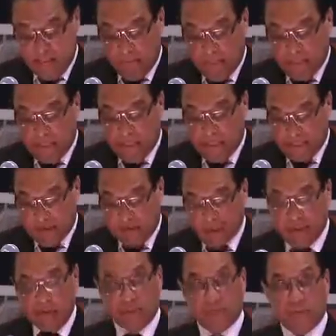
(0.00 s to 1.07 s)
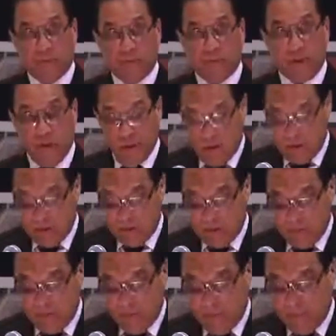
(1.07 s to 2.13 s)
But in addition, there
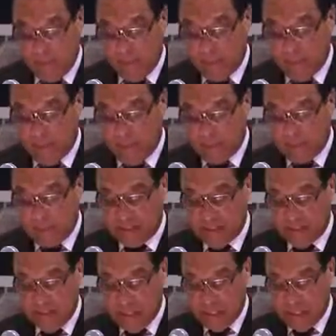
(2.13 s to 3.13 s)
is the real possibility